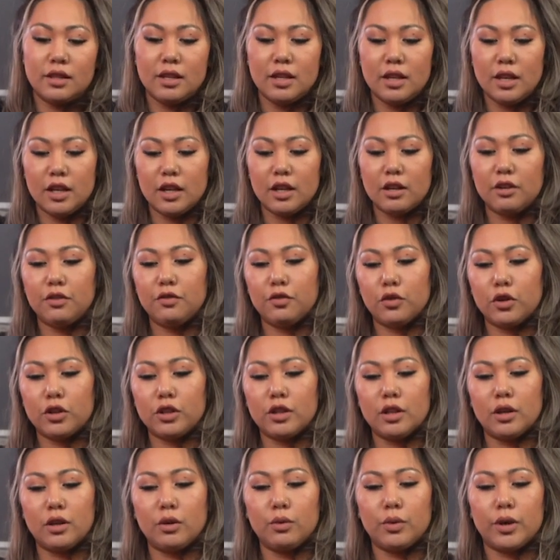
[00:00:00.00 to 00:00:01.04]
He can afford
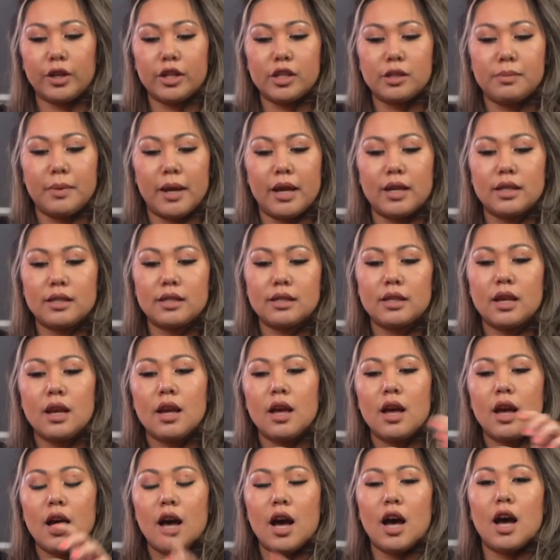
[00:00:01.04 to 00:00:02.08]
the workspace.
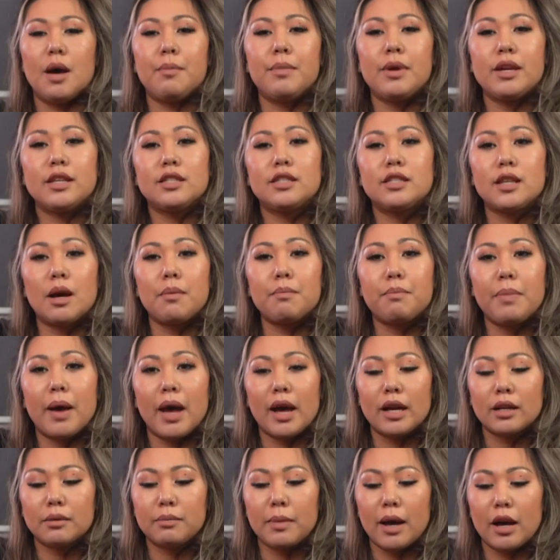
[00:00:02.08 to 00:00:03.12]
His dump
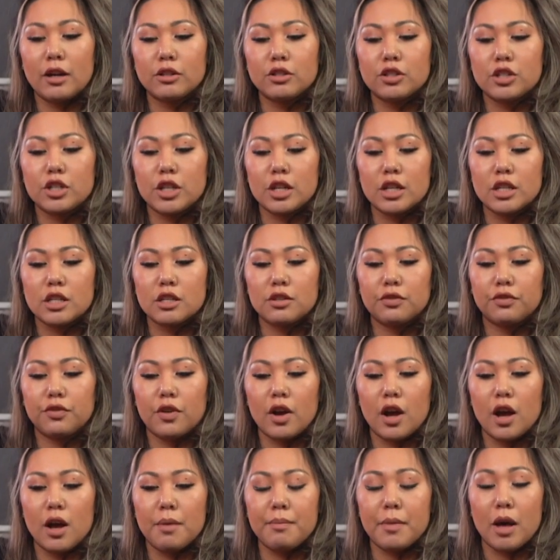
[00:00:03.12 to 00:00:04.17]
pack pouch is
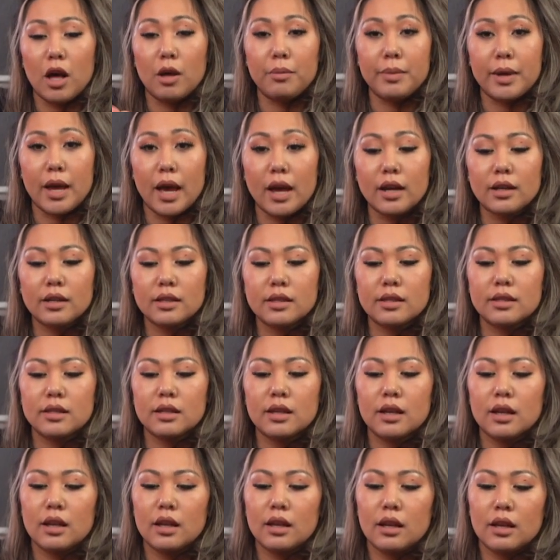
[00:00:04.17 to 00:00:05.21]
from LBX.
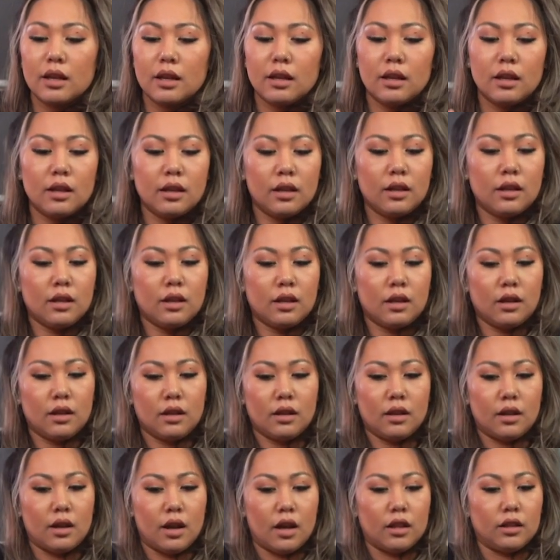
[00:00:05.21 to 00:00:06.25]

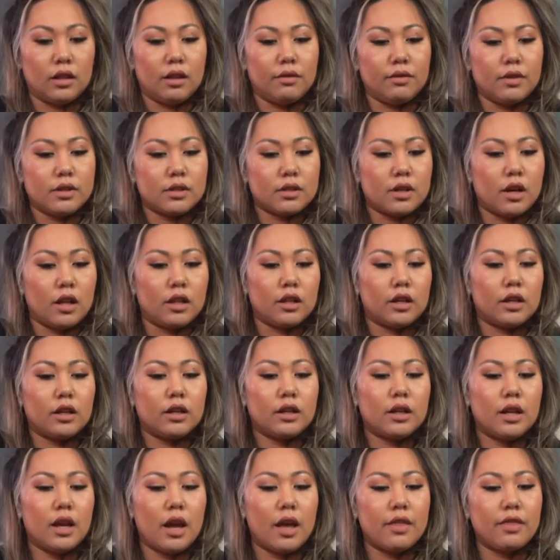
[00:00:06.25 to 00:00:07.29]
I love this color.
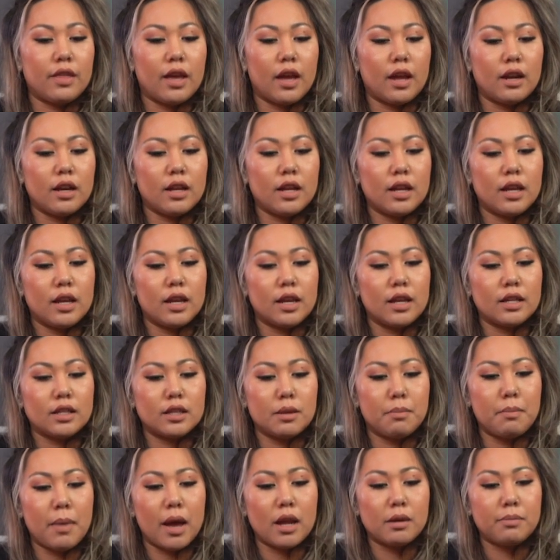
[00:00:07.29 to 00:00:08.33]
And then his
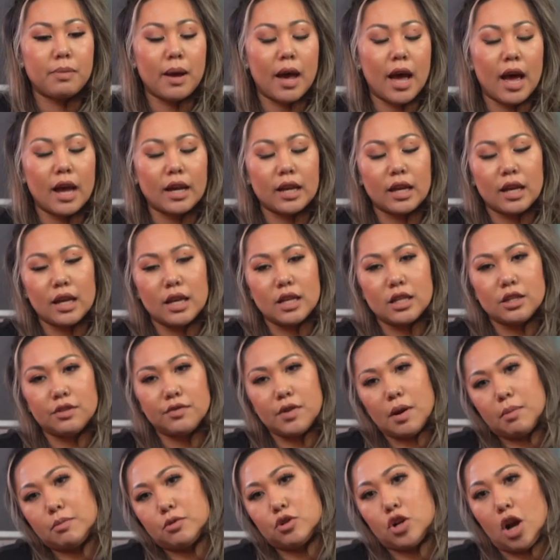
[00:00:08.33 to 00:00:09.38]
med pack is
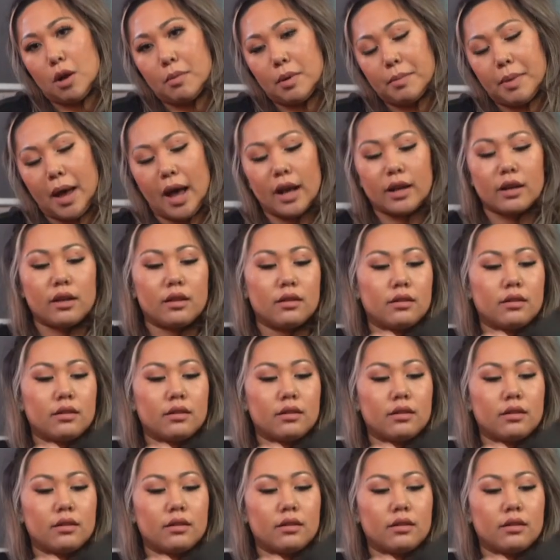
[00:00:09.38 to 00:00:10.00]
from TraumaPak.